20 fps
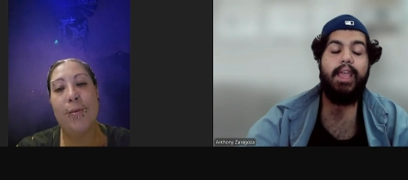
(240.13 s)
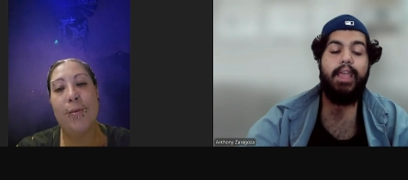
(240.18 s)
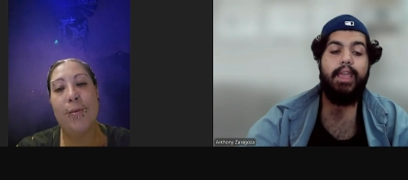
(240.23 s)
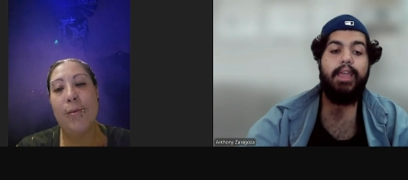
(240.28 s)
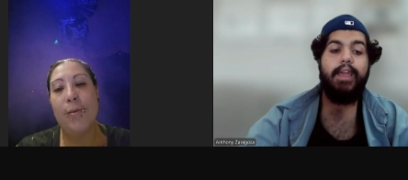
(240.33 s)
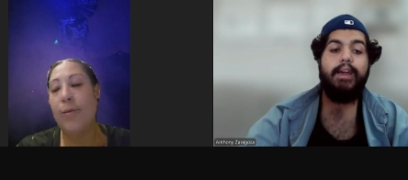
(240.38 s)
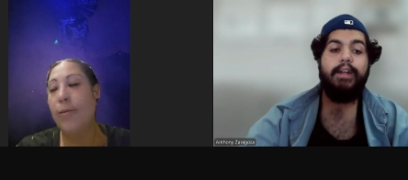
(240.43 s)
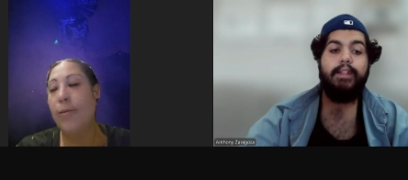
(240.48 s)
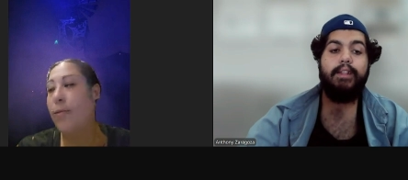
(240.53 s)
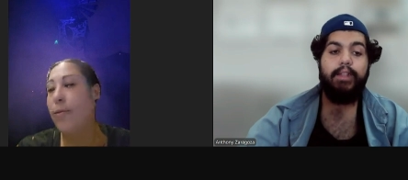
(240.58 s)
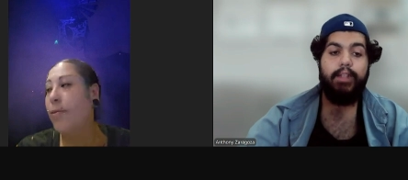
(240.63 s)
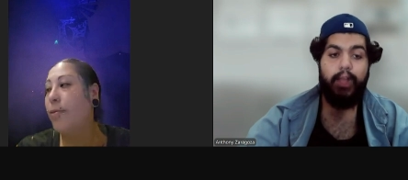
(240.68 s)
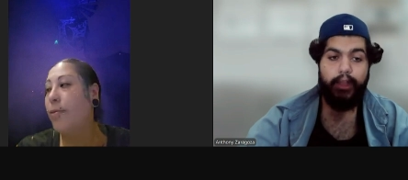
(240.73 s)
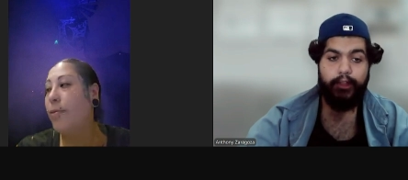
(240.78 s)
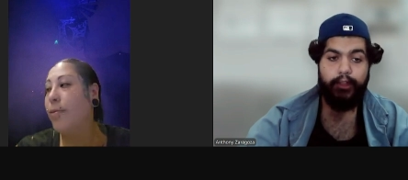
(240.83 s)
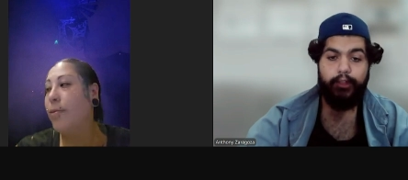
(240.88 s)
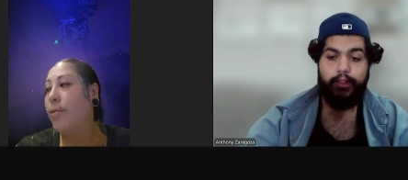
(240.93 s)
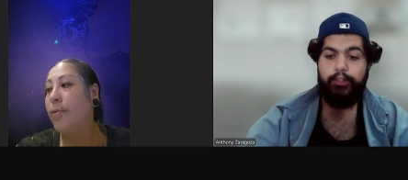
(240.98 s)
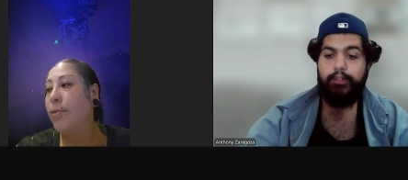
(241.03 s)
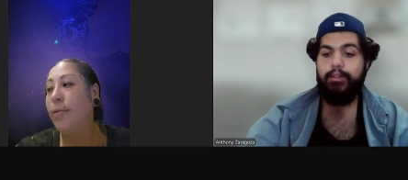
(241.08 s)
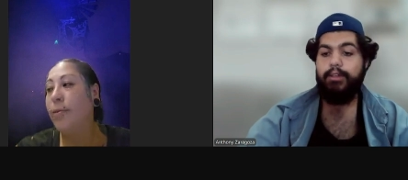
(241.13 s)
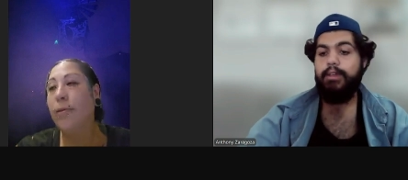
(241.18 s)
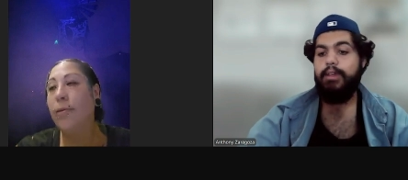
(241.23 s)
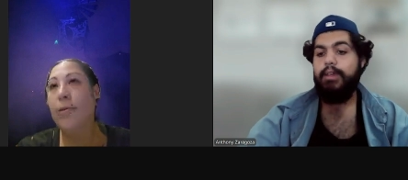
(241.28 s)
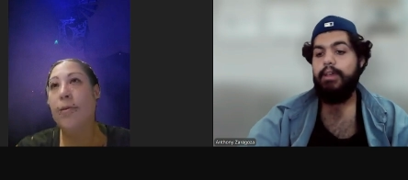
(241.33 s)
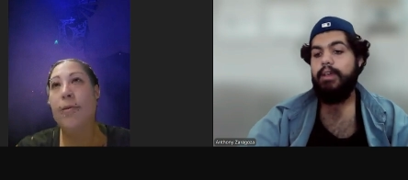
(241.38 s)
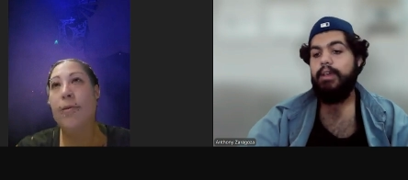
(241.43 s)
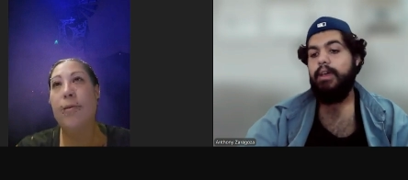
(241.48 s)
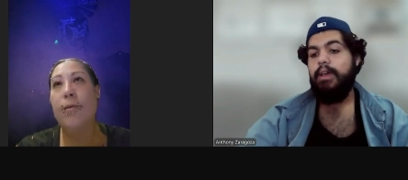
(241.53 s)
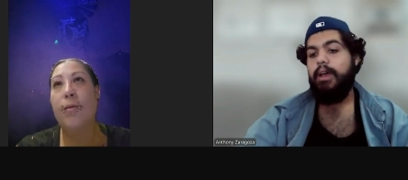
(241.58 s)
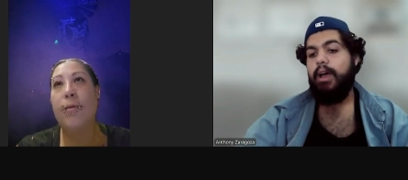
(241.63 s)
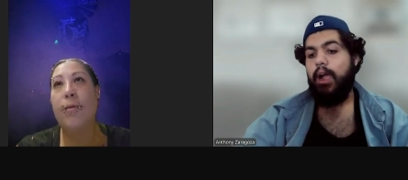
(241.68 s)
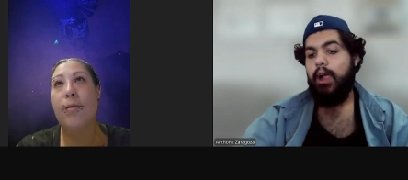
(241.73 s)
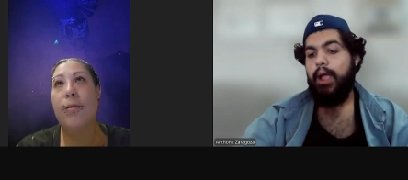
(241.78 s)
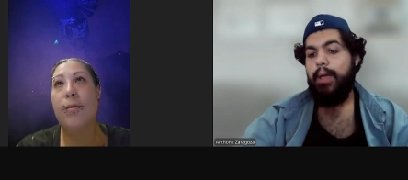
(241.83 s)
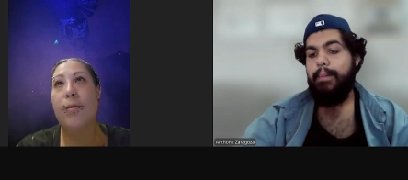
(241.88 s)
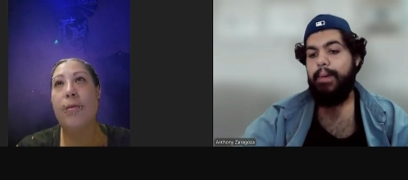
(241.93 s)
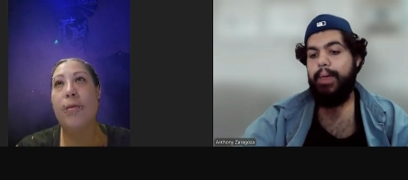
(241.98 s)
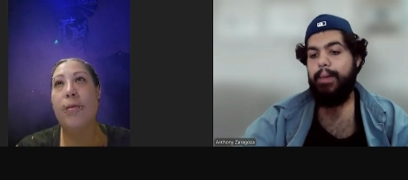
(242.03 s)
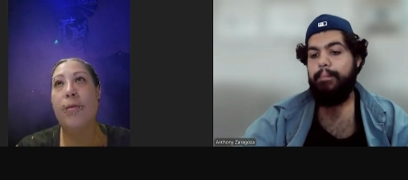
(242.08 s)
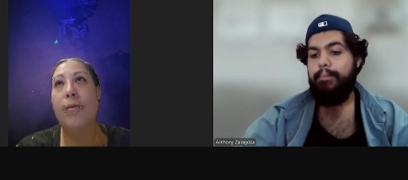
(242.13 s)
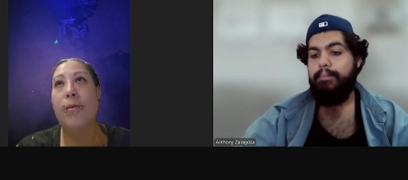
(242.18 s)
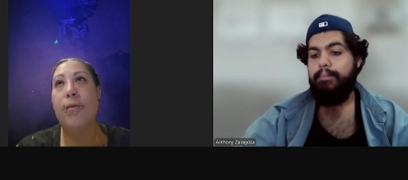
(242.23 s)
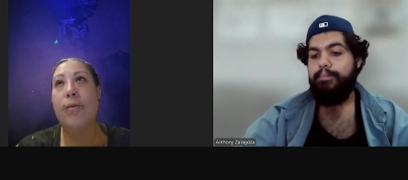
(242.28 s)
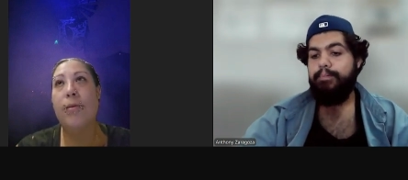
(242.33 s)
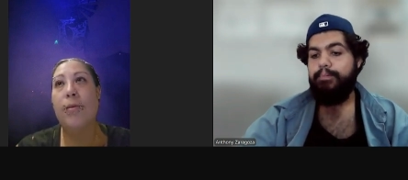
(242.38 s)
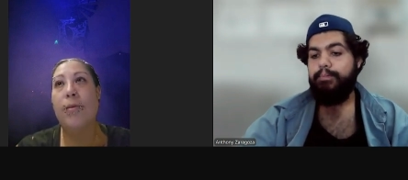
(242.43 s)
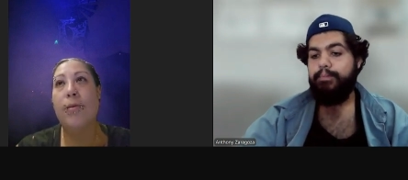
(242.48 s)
Speaker 1: a clutch. All right, babe.